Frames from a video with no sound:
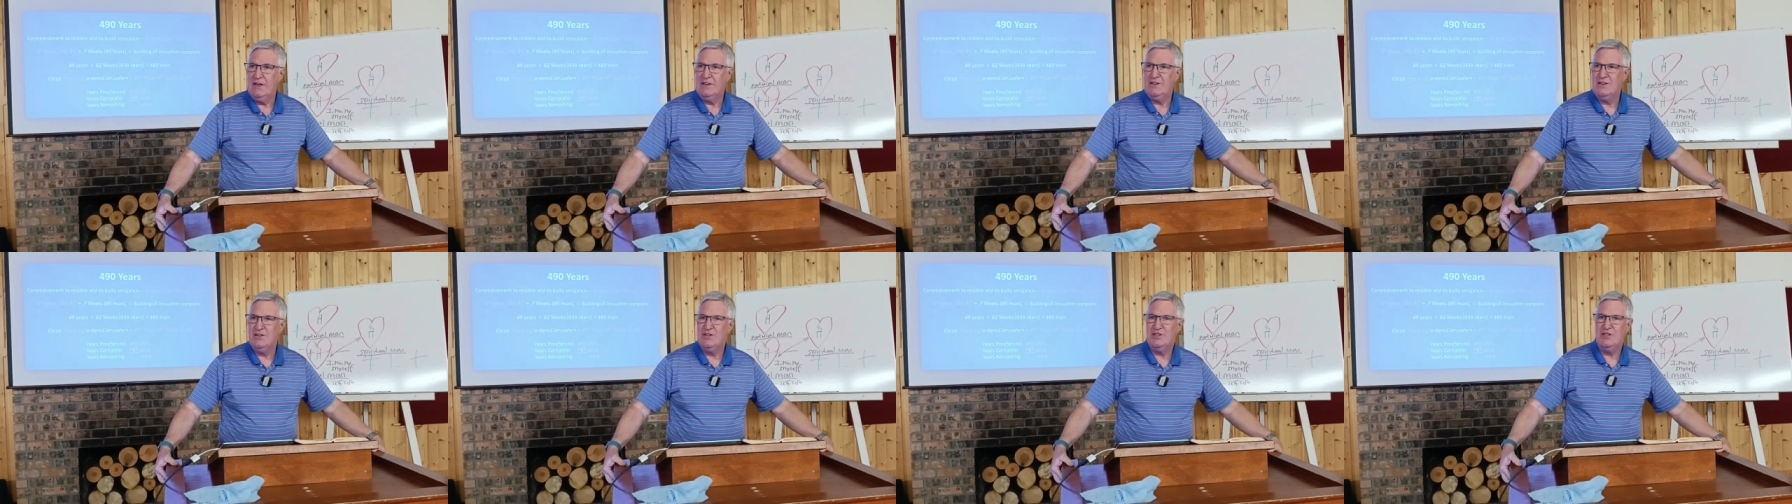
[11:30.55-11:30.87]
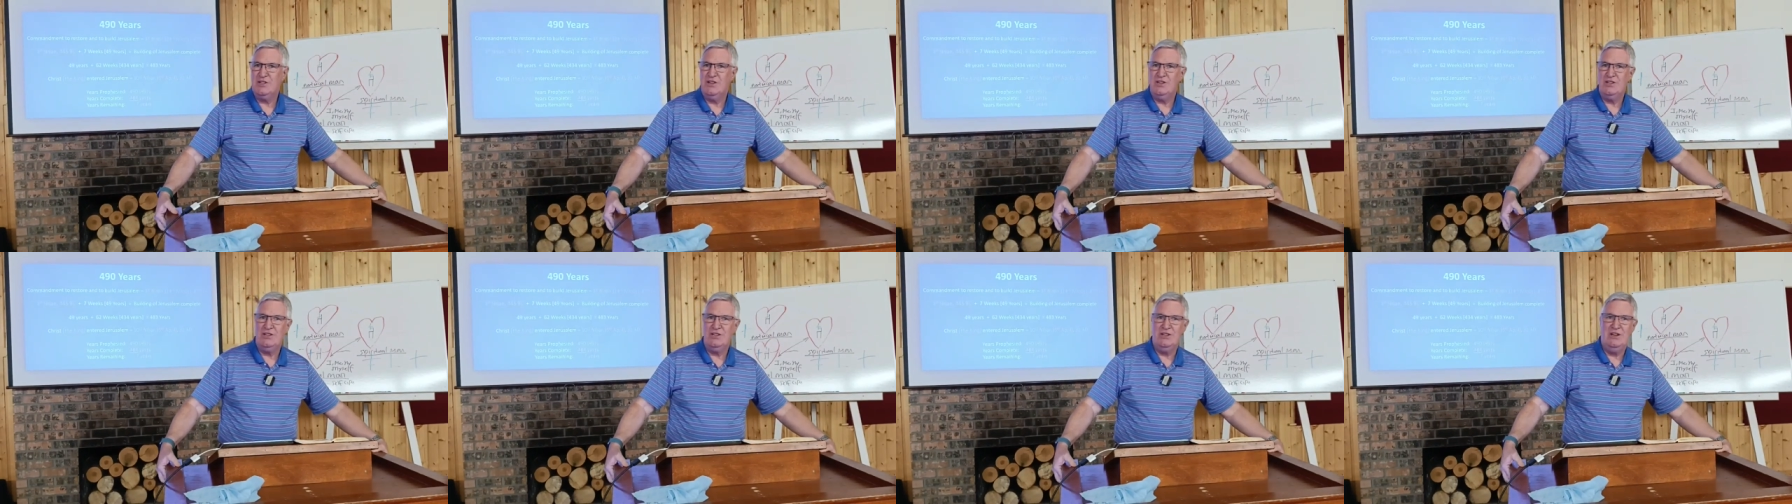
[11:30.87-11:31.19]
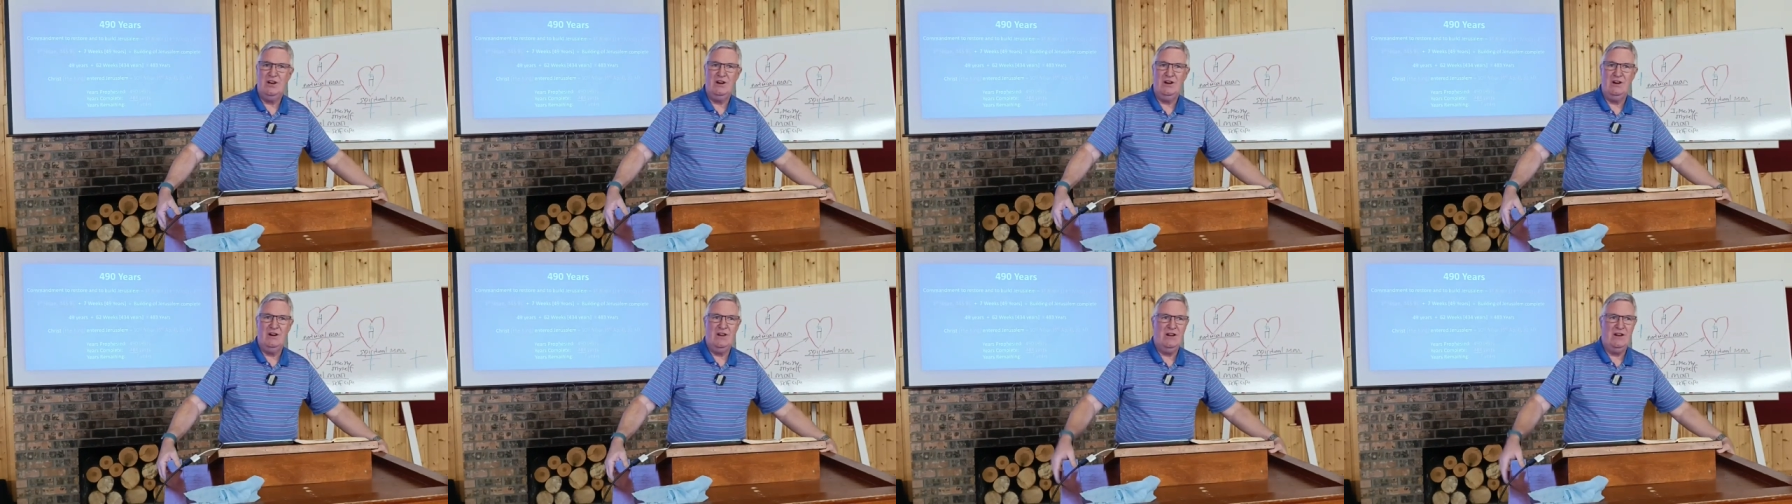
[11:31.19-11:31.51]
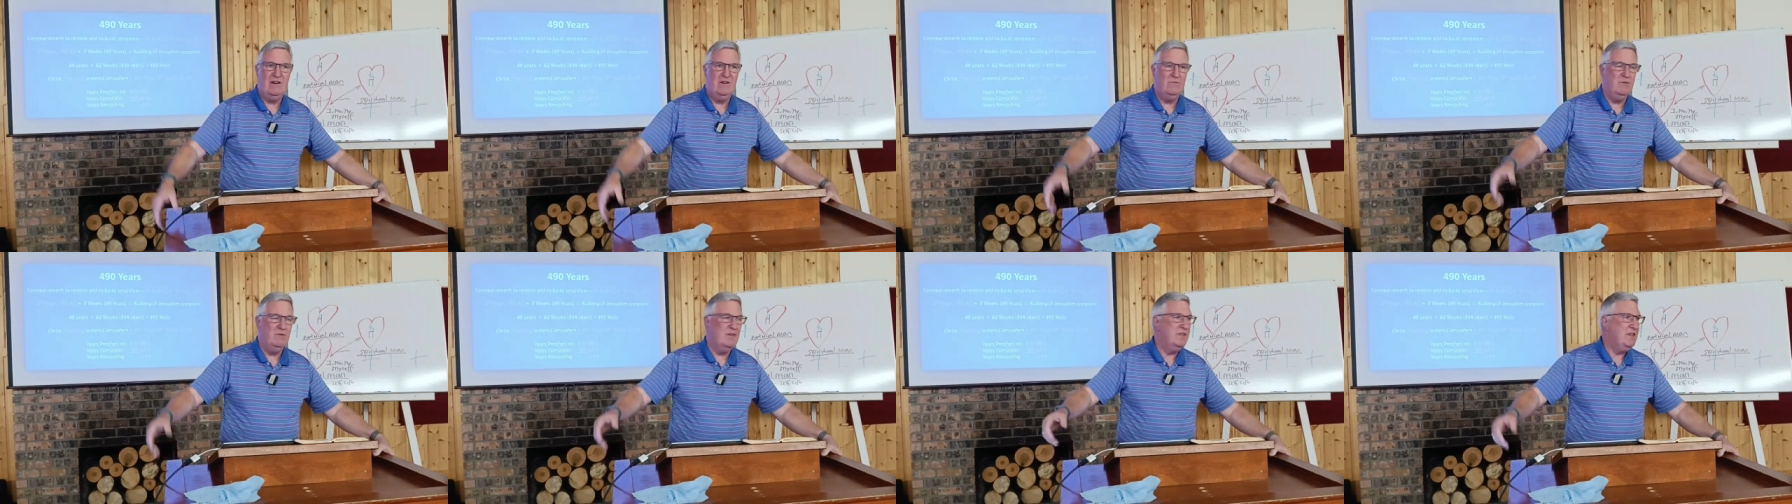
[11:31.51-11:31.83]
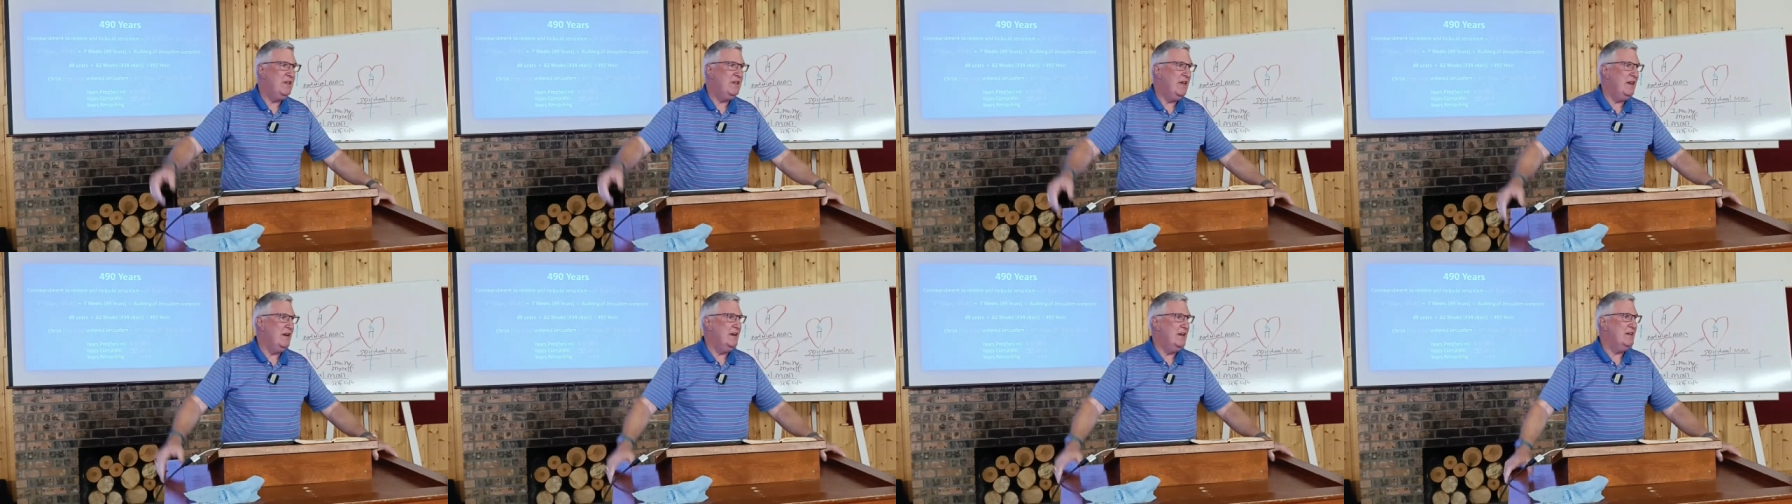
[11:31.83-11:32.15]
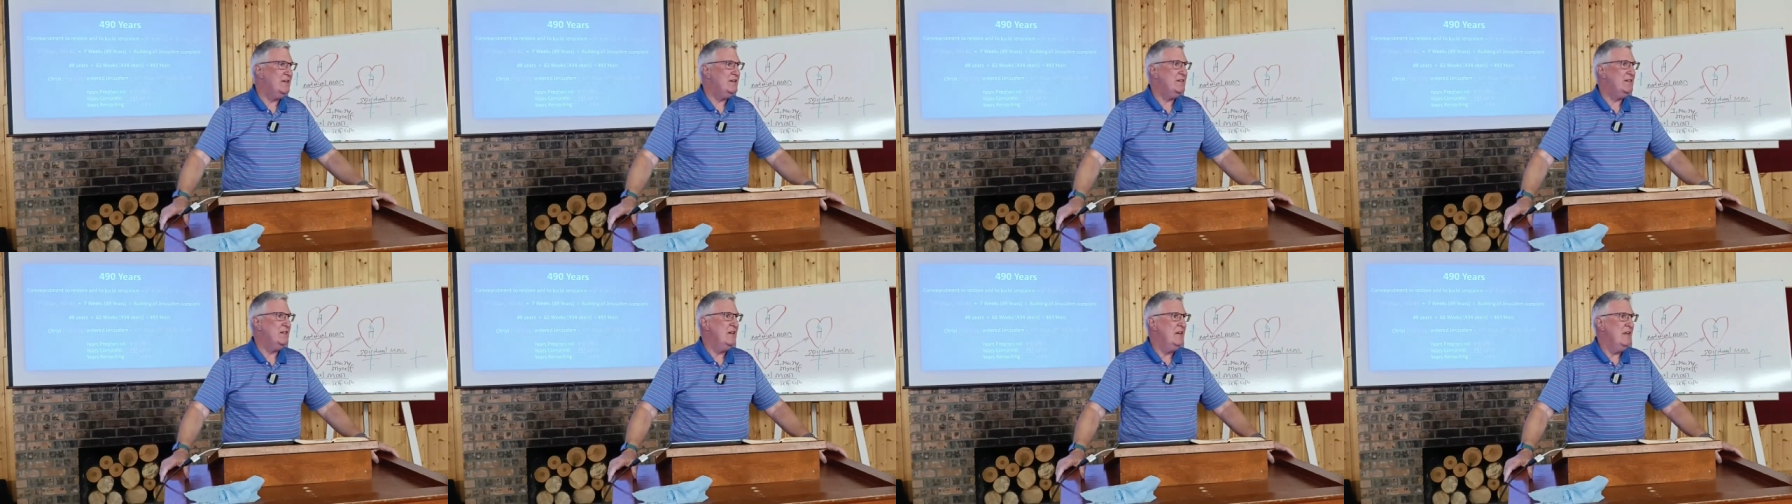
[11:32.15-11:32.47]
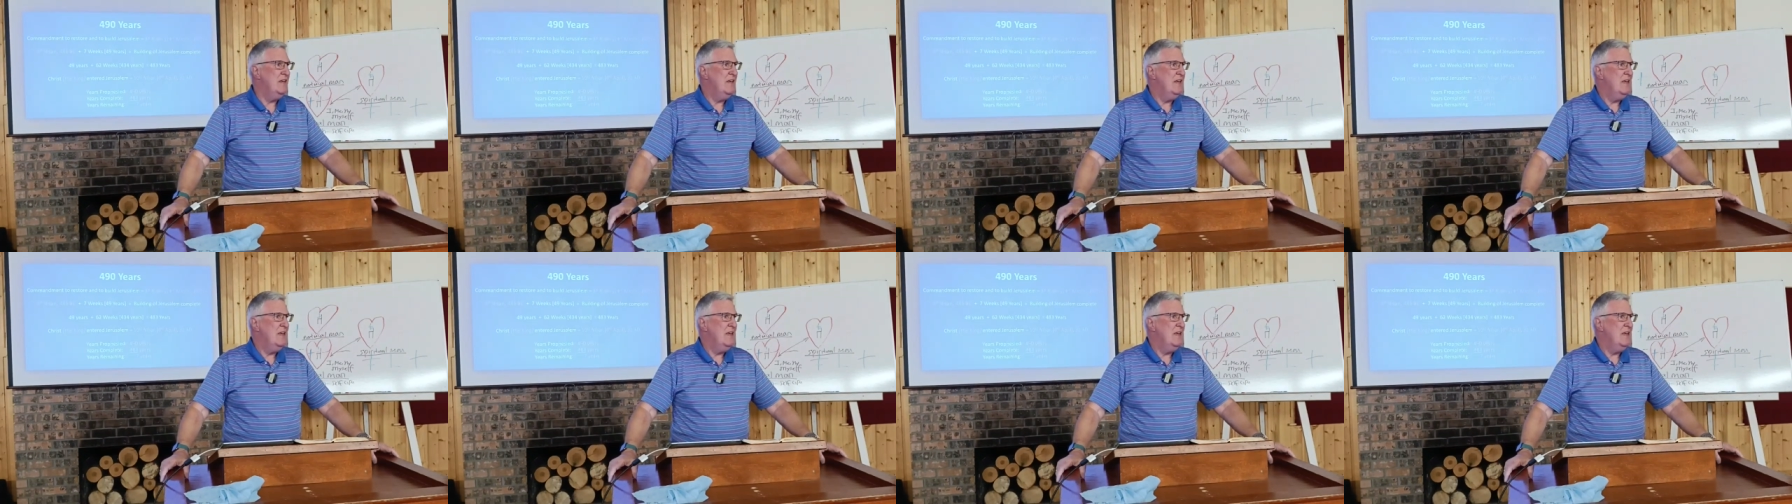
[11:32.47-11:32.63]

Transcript: discussion earlier with Dennis,